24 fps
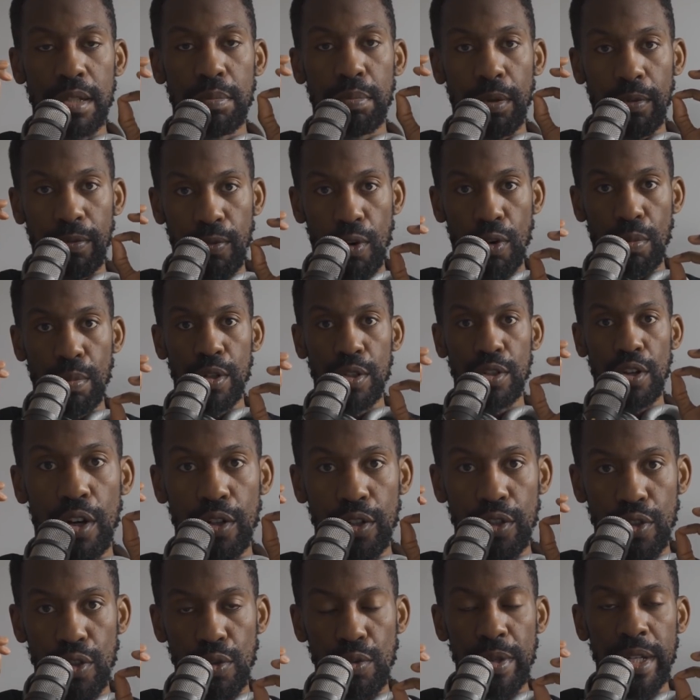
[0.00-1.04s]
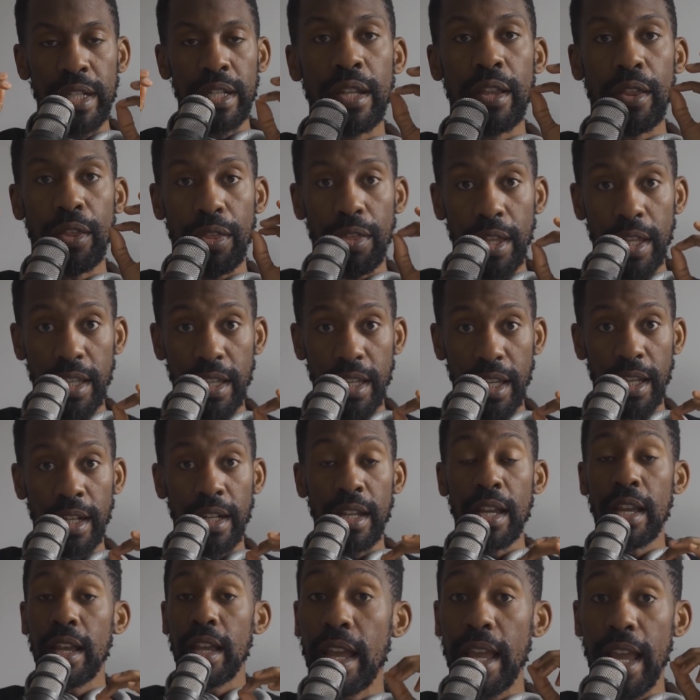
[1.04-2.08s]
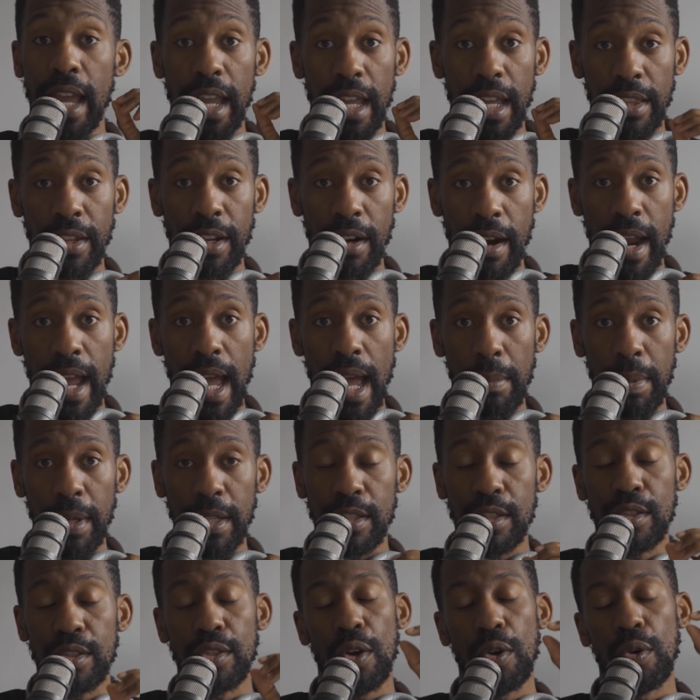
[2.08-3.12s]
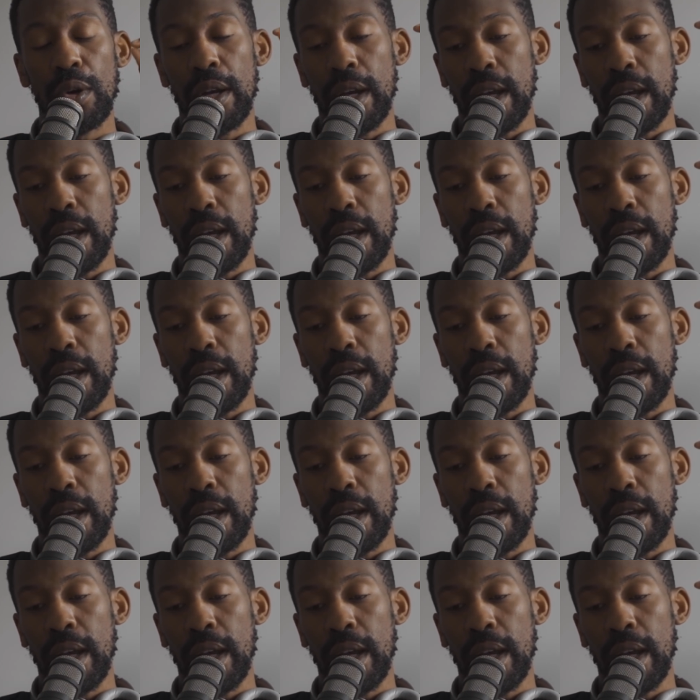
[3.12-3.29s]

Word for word: performers are doing, thinking, and their habits. So,